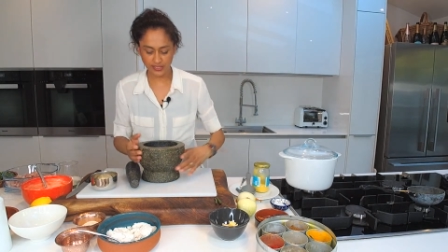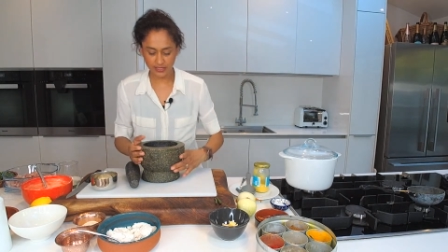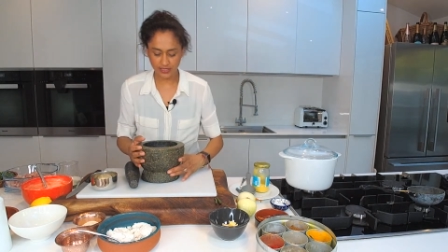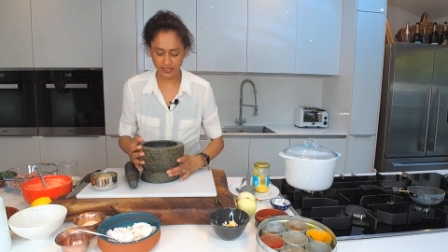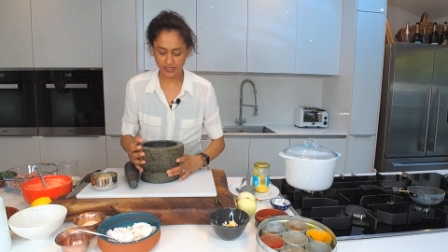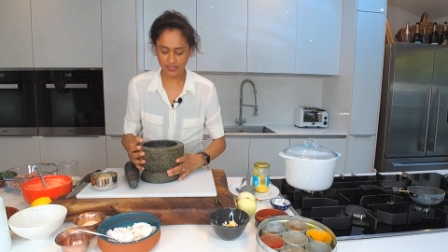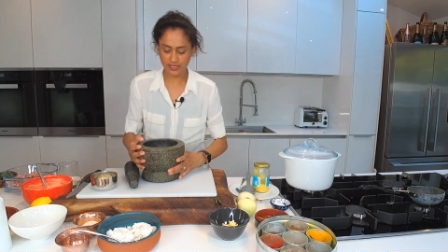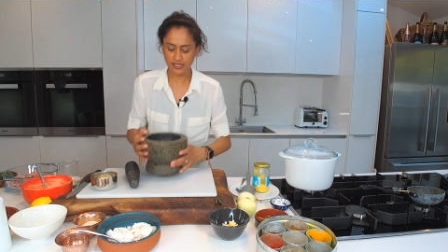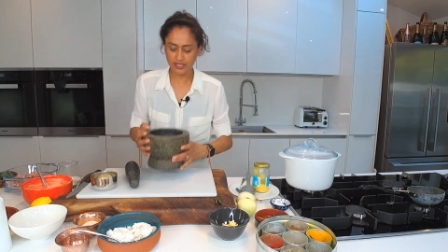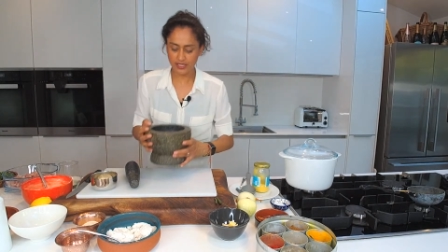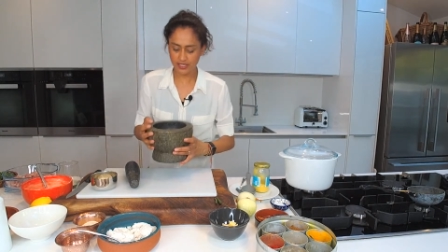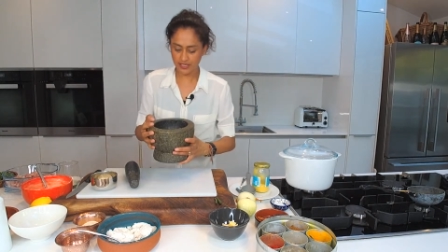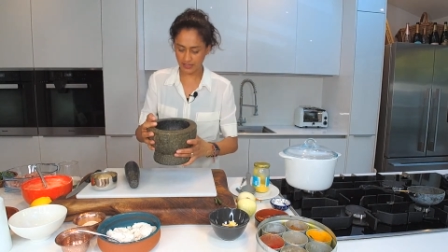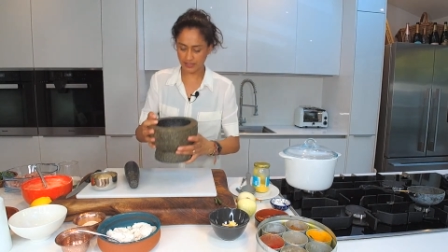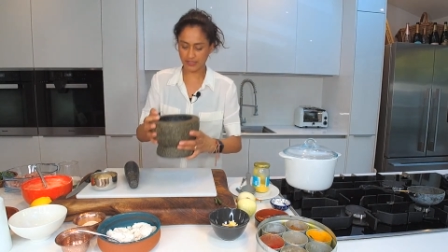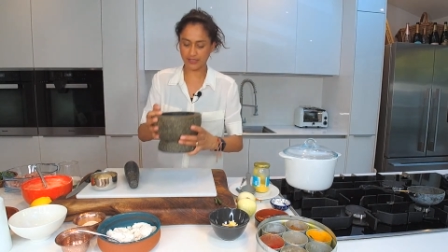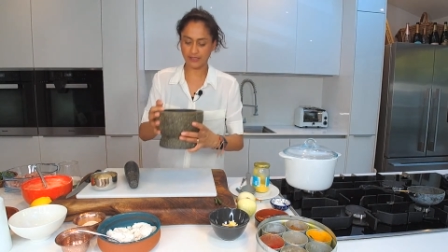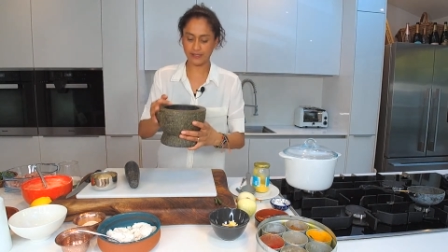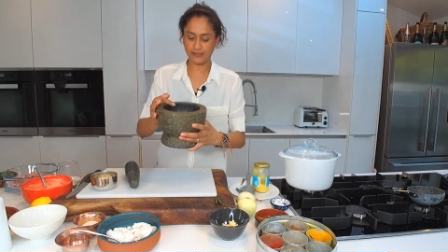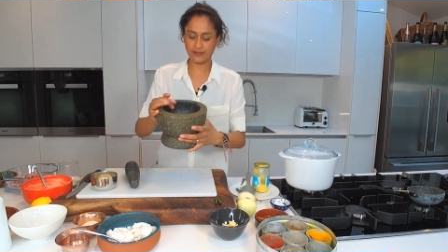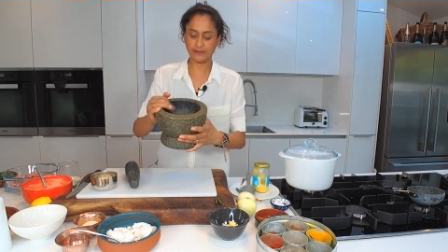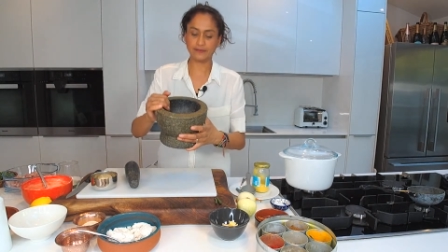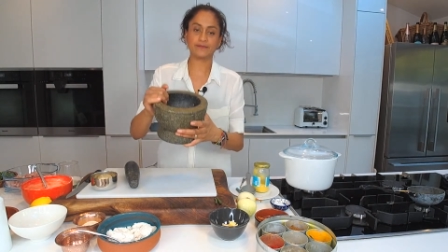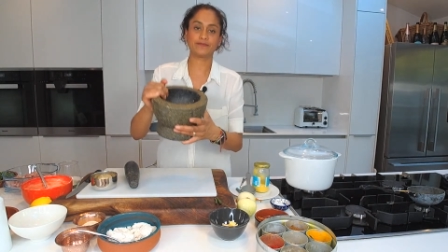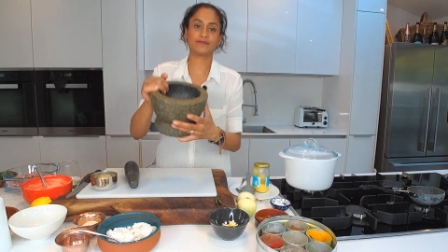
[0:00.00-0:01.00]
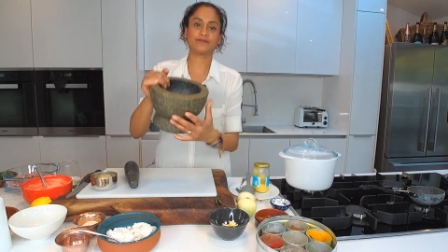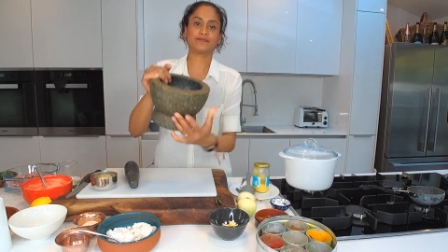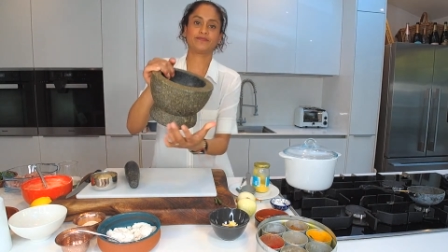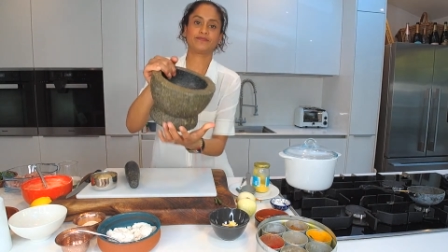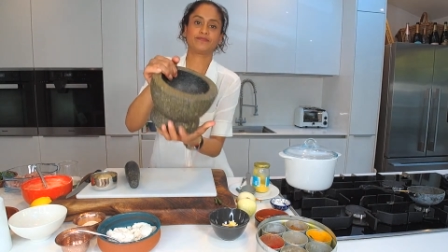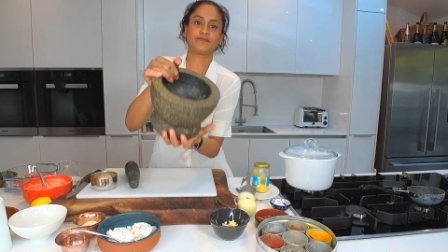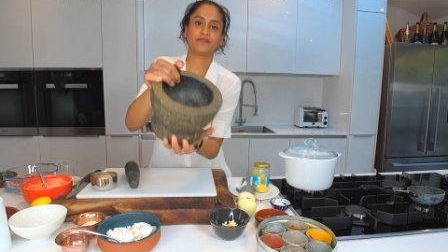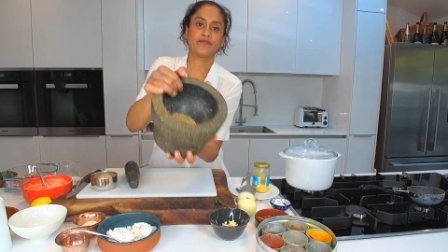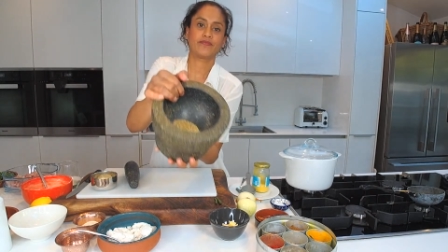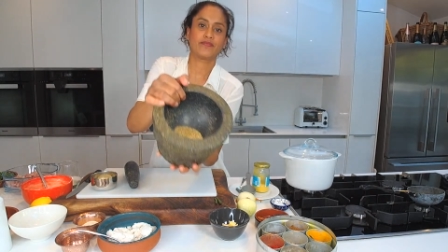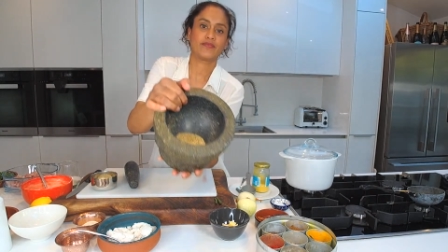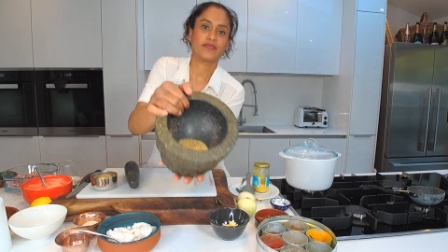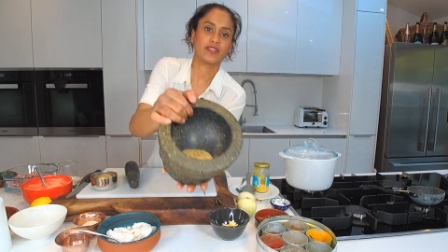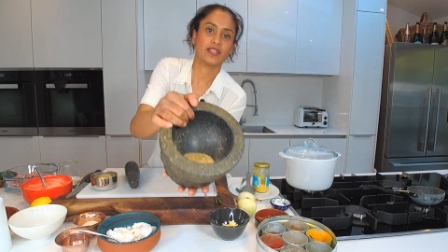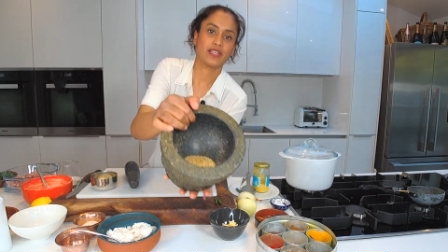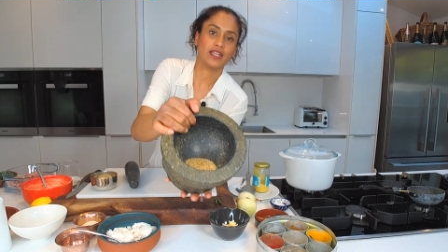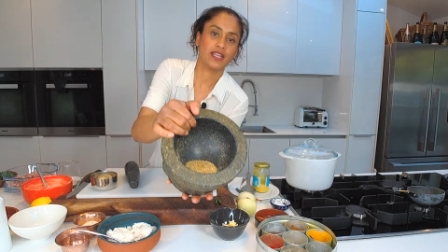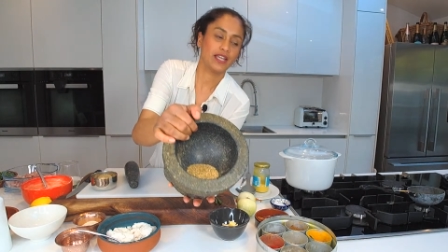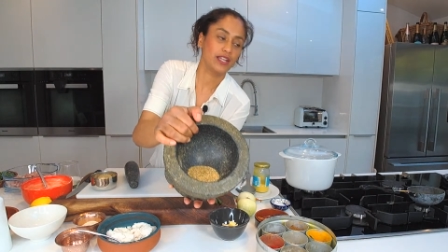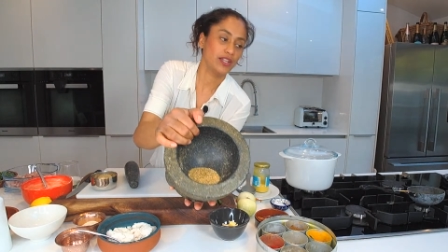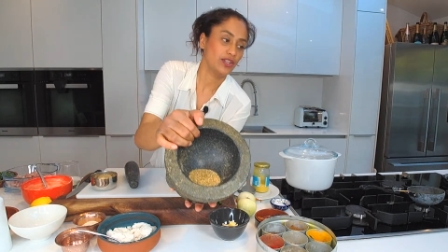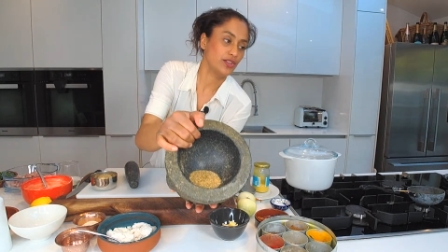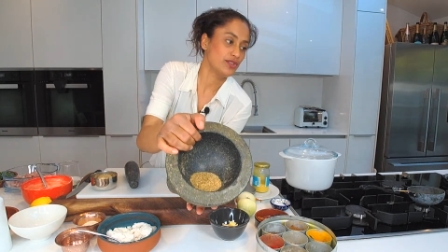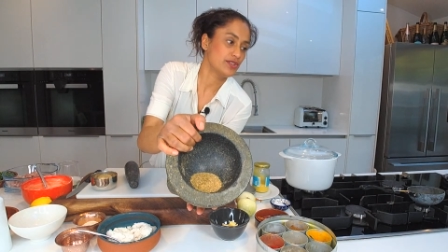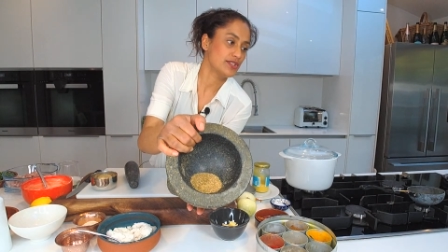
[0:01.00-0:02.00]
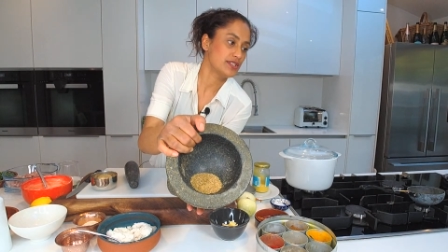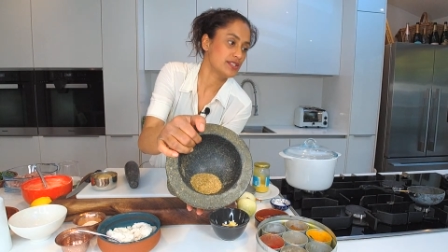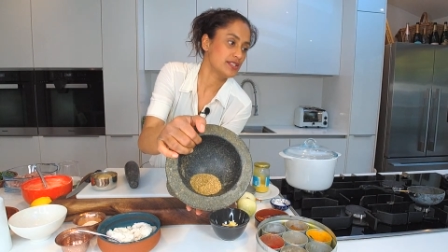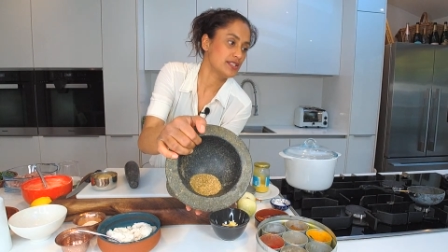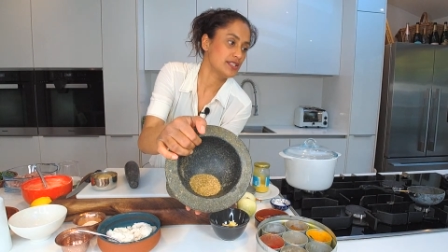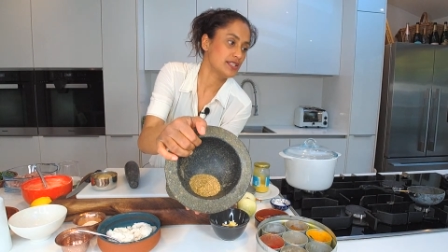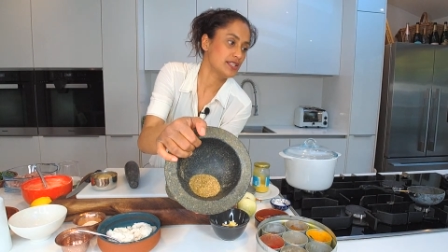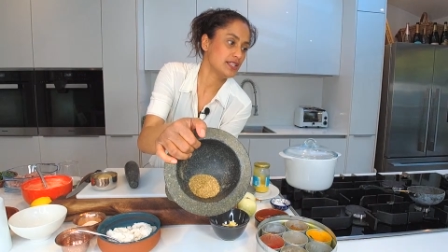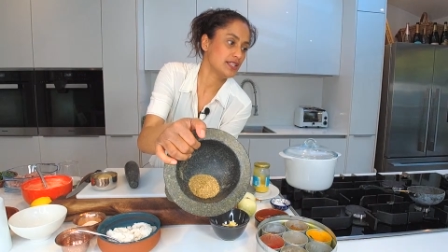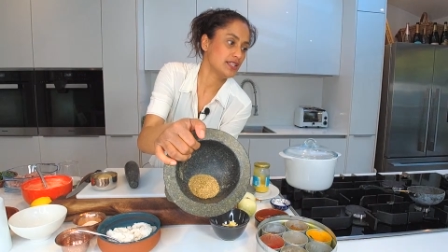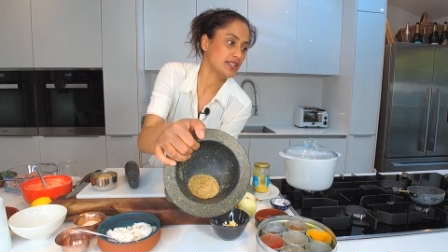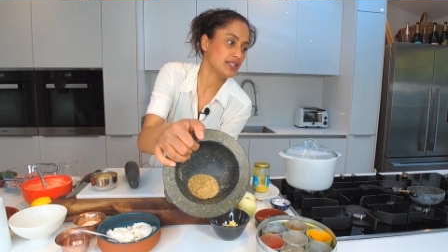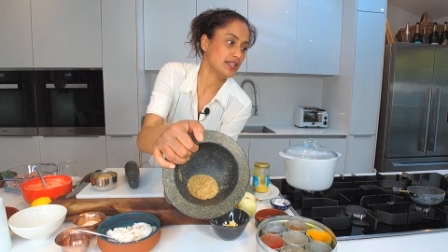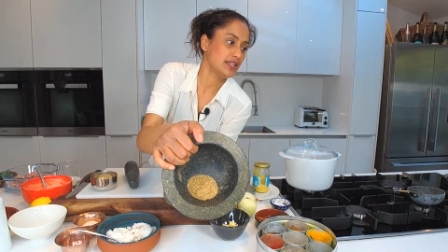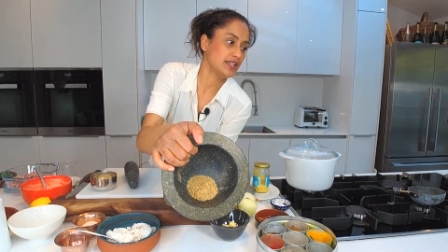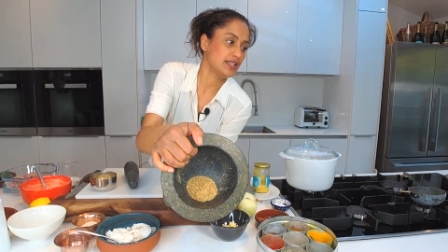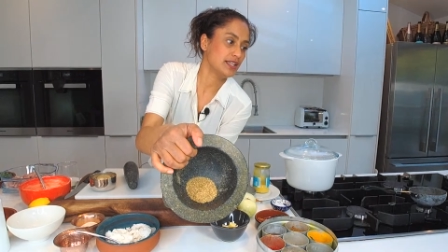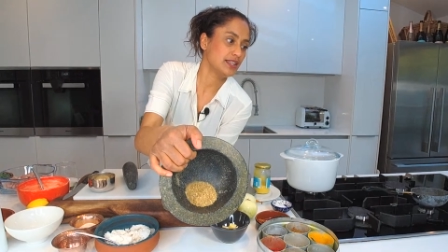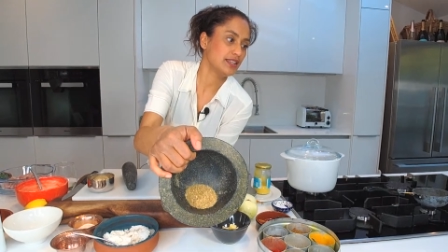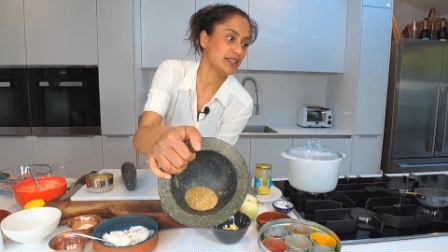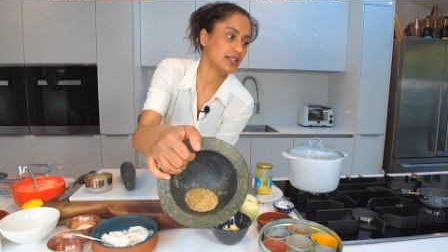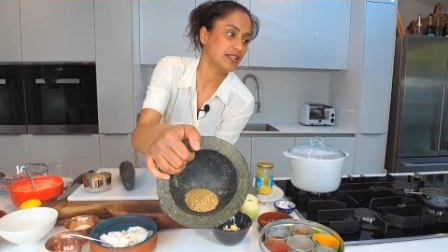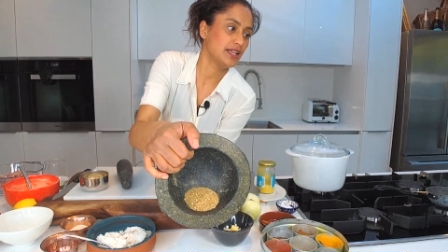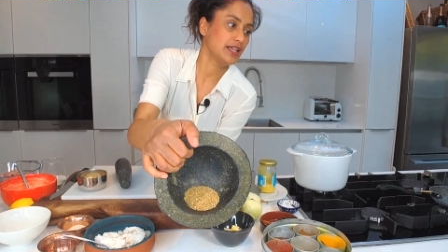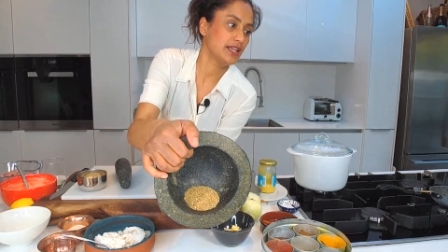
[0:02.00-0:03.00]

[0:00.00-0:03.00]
like, can you see in